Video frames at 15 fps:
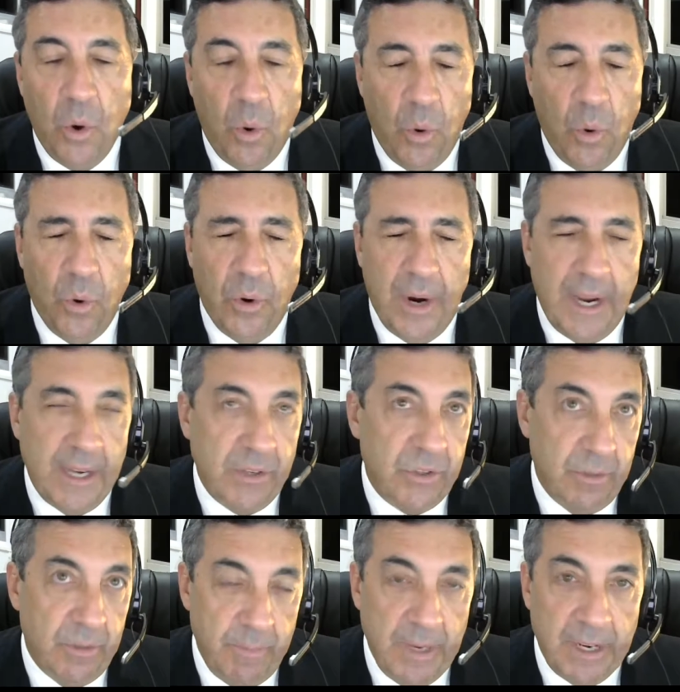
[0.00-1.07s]
or a
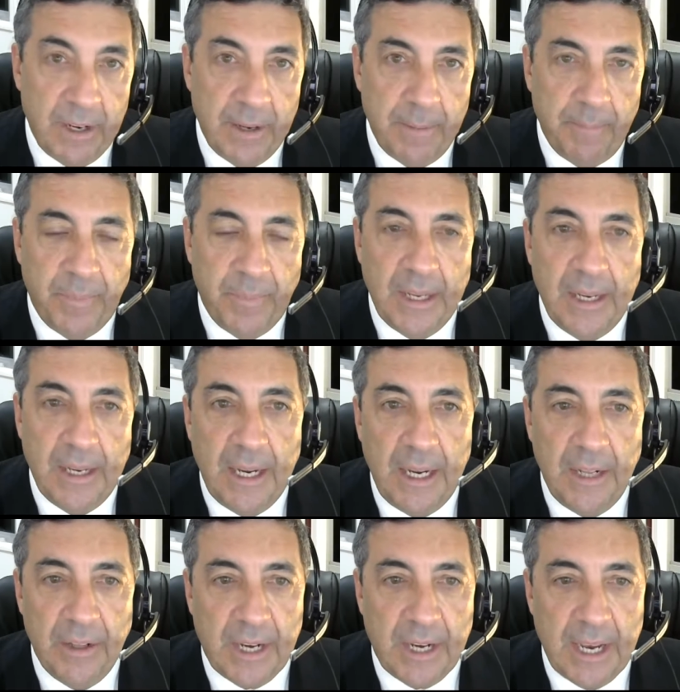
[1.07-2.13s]
submitter,
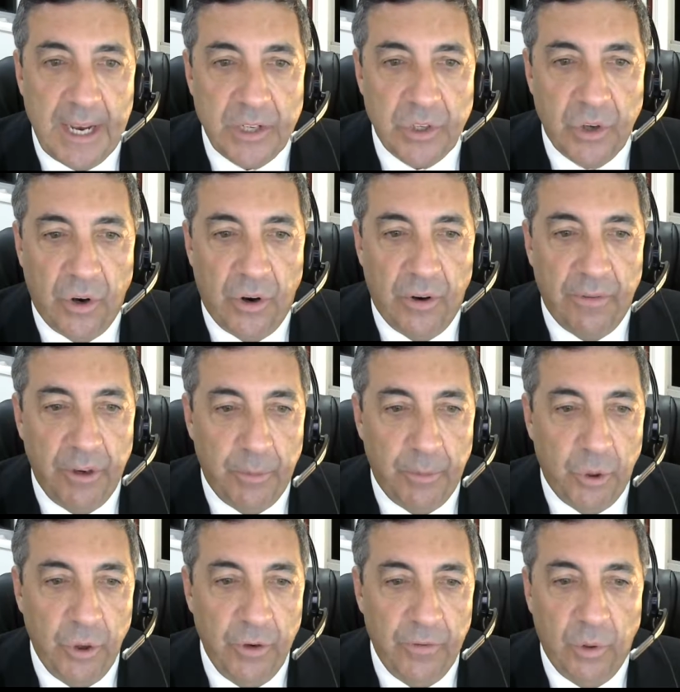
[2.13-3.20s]
in the case of an
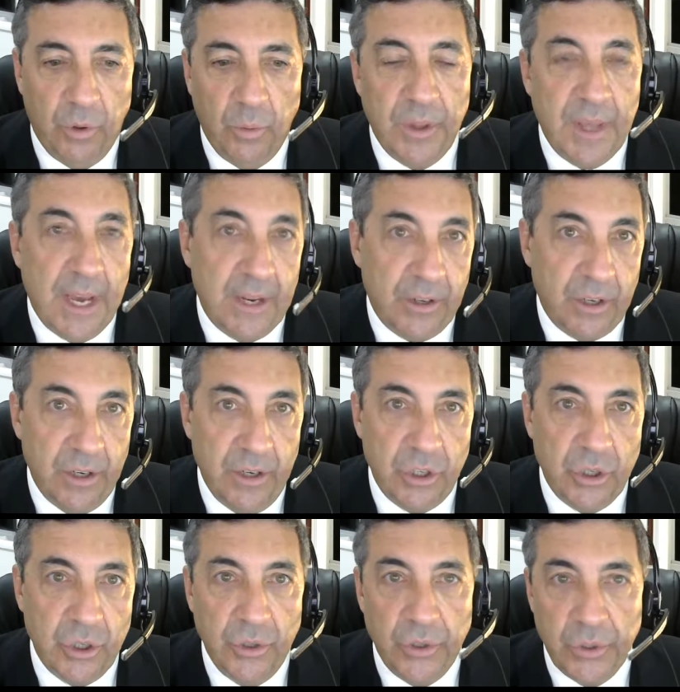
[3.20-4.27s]
approval without
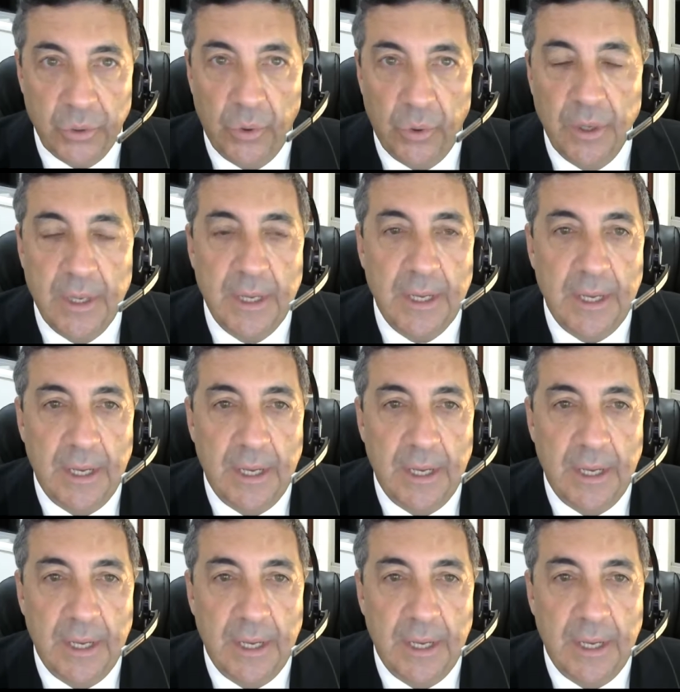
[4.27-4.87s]
conditions or